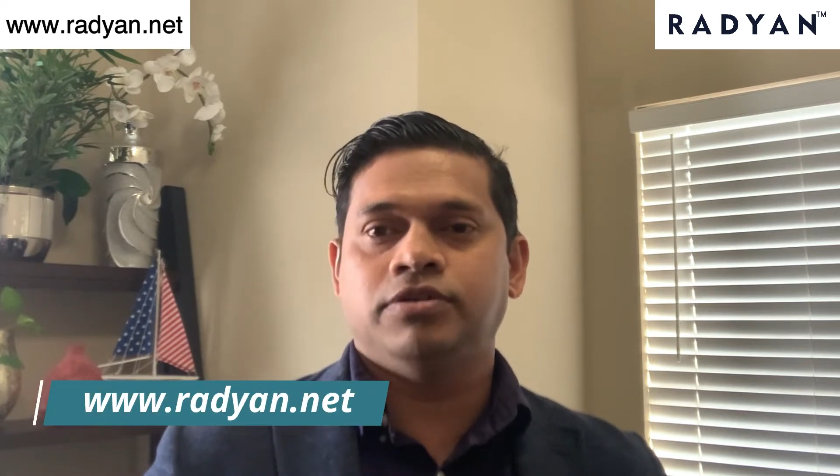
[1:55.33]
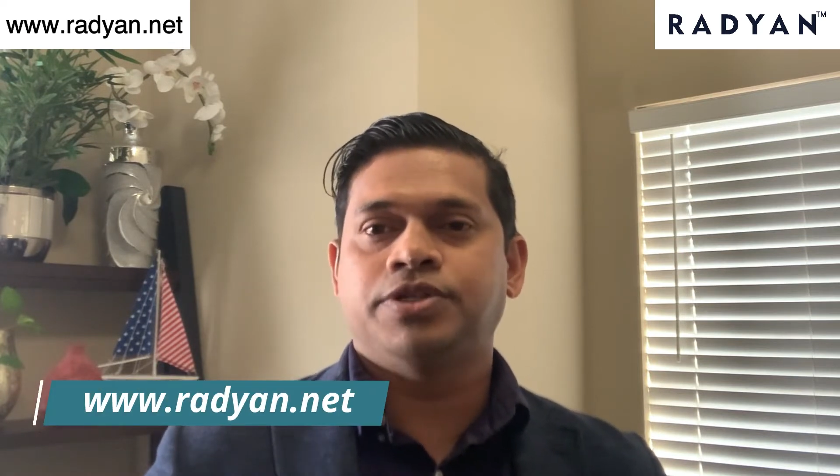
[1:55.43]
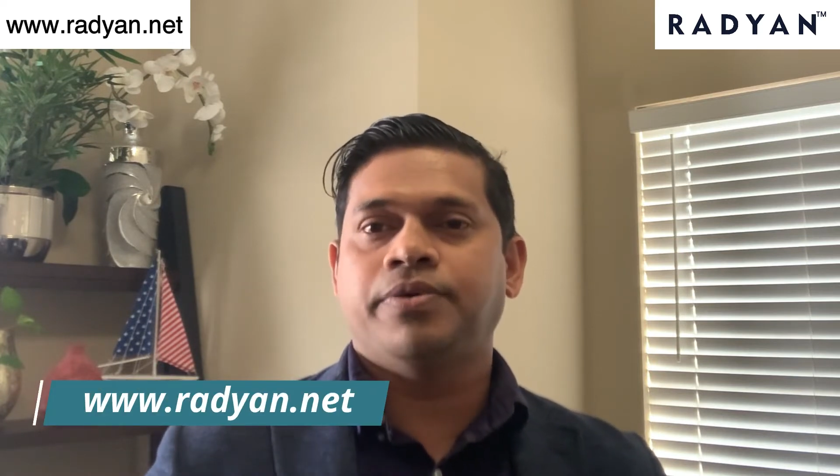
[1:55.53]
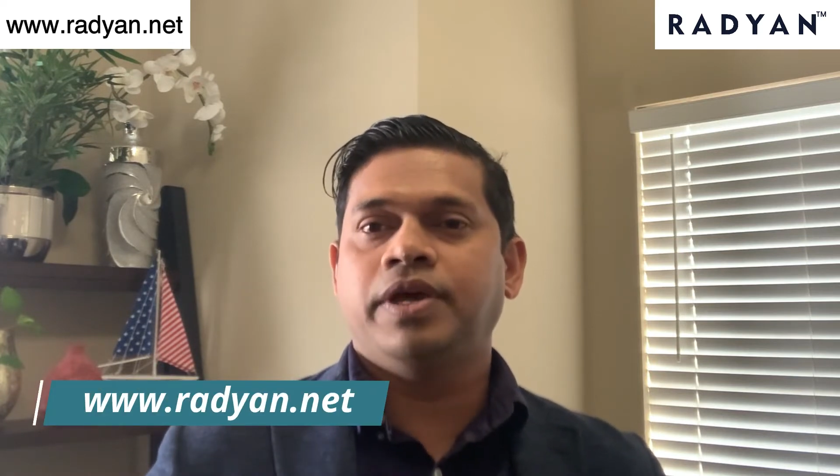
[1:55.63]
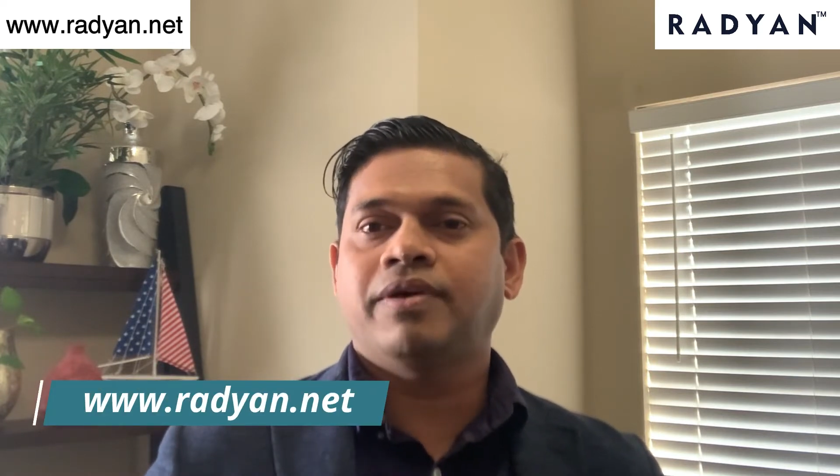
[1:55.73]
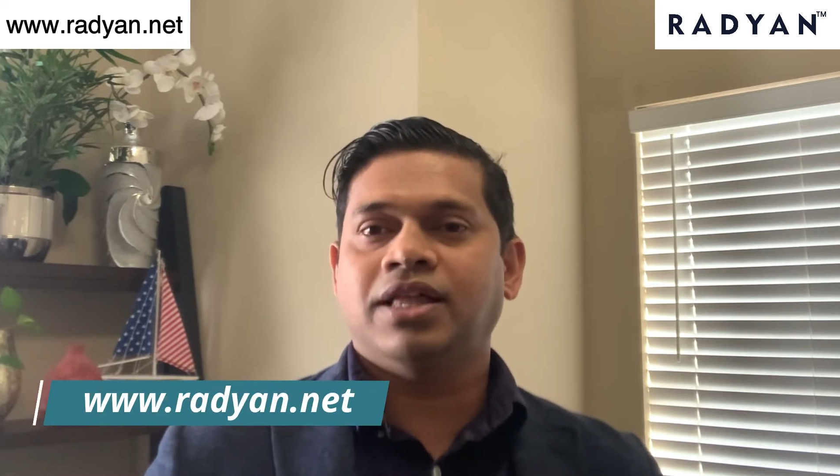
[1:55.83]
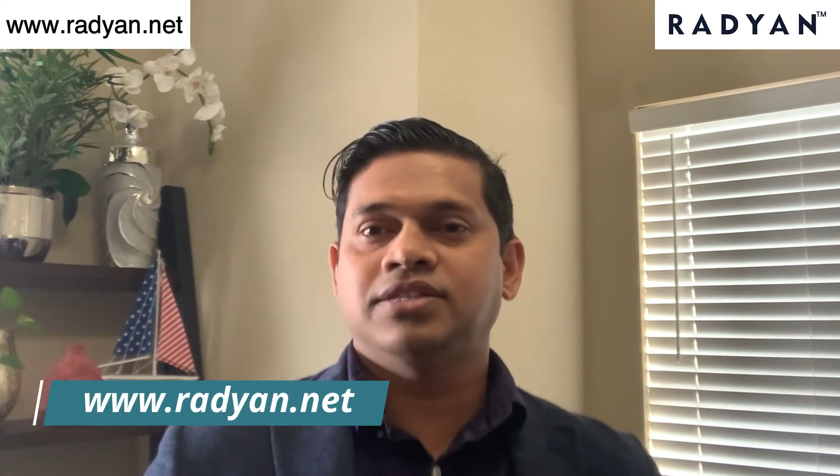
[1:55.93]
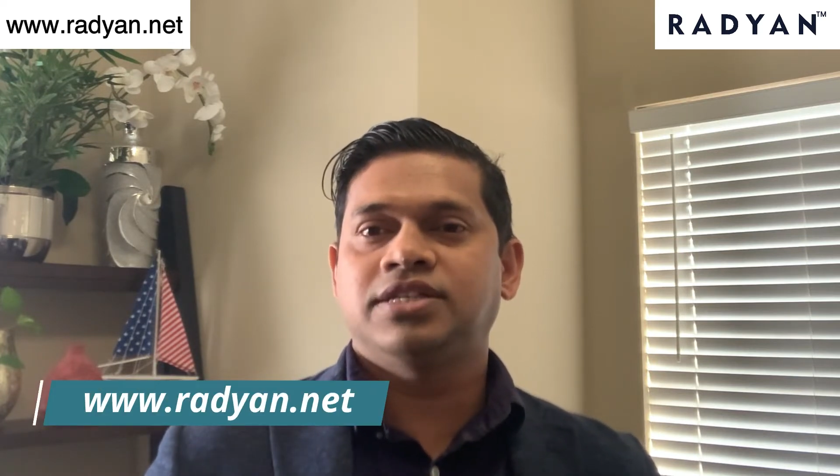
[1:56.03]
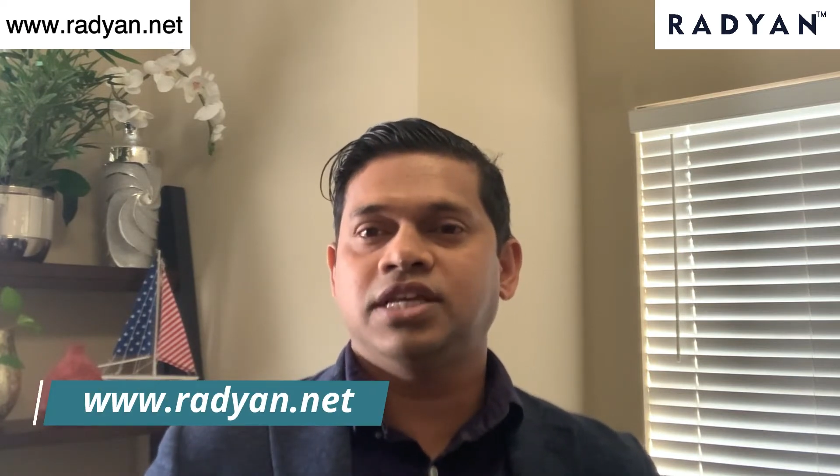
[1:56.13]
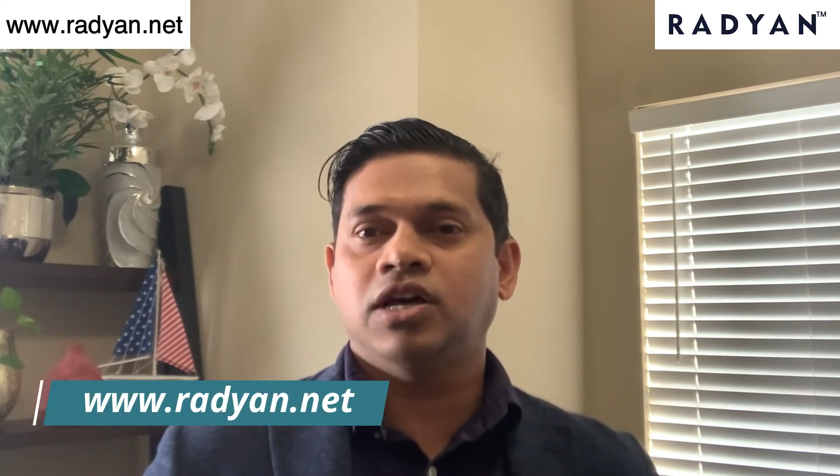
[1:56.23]
so you
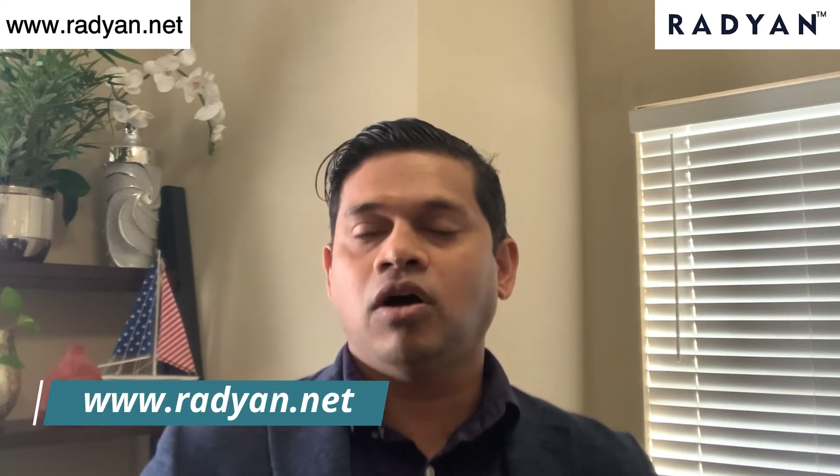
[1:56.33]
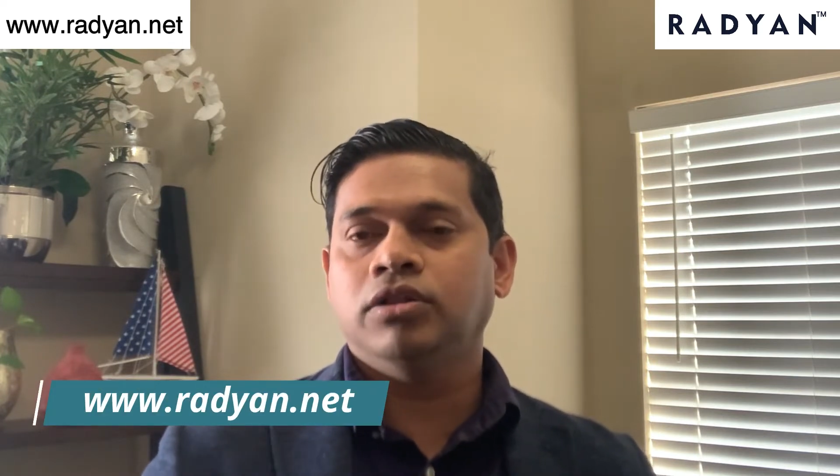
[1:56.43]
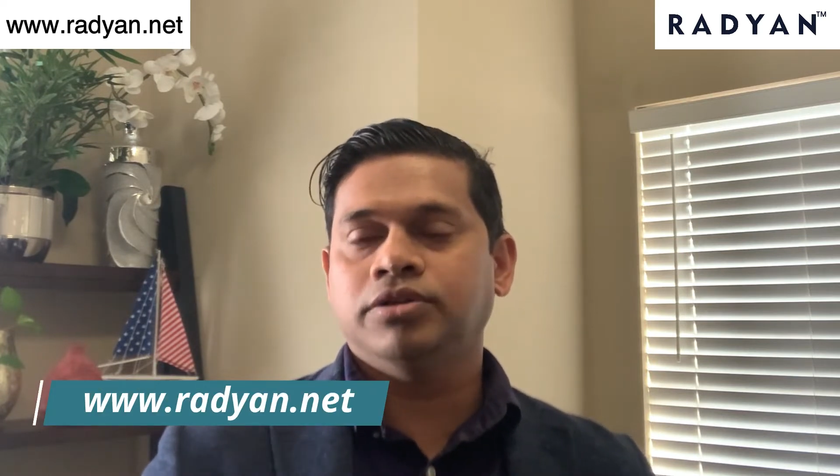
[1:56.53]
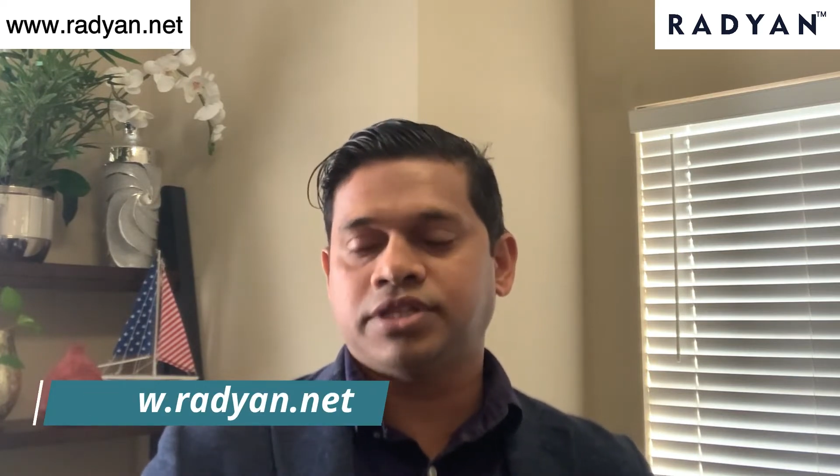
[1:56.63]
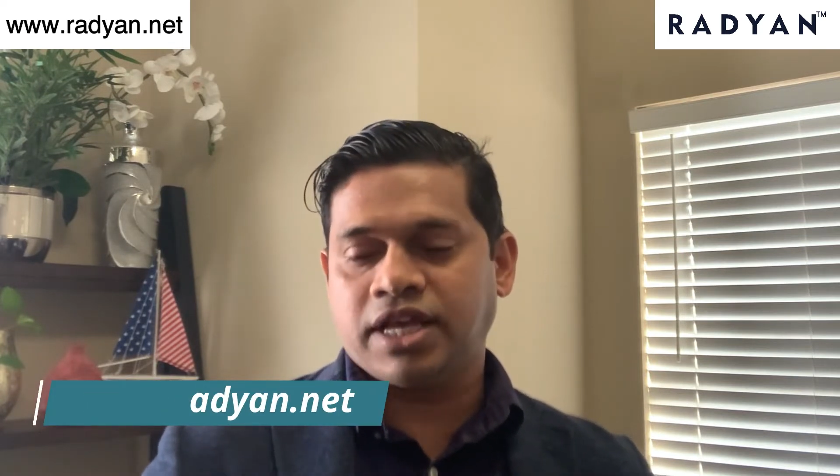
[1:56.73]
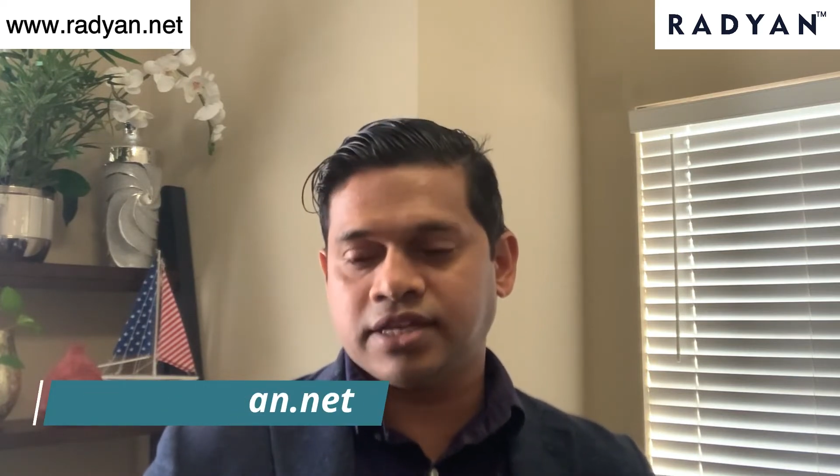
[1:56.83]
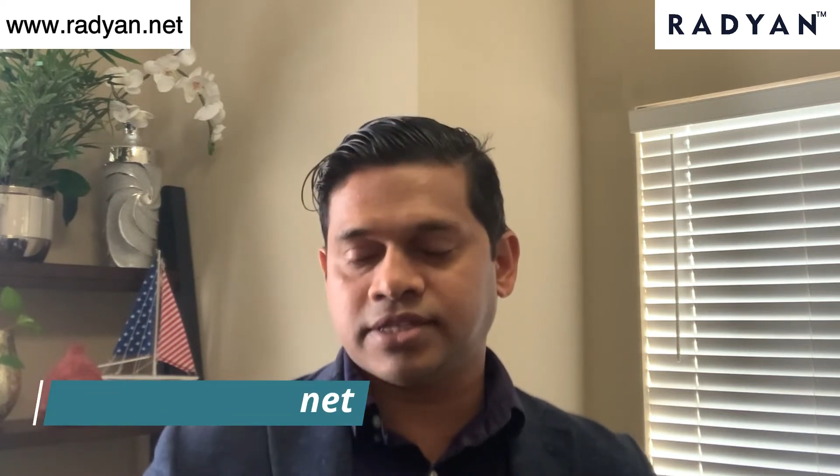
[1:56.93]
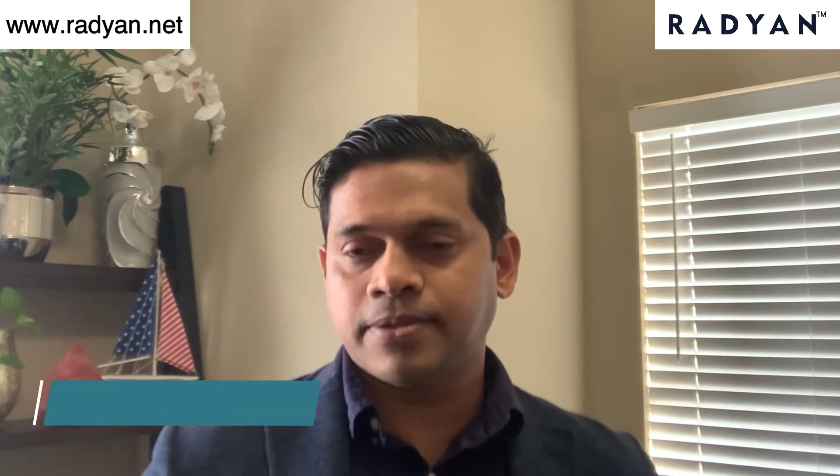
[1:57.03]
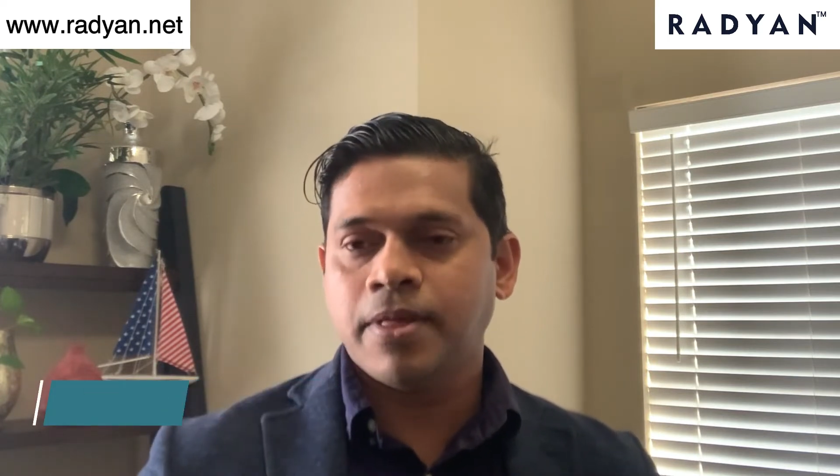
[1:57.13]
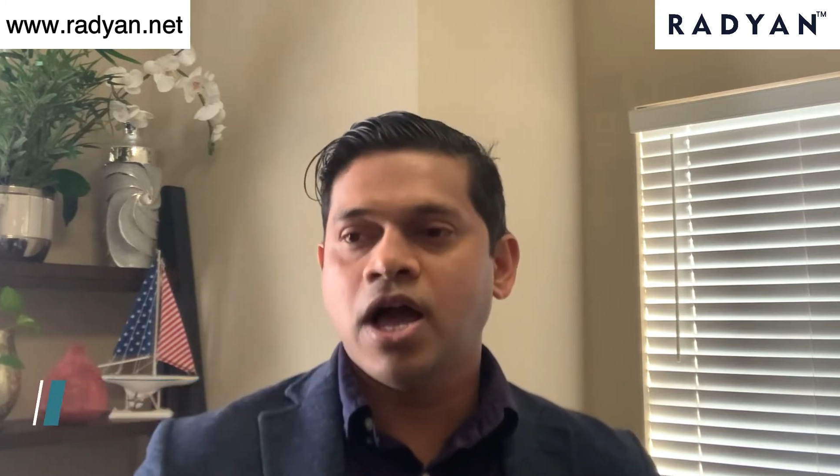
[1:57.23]
can see all those things.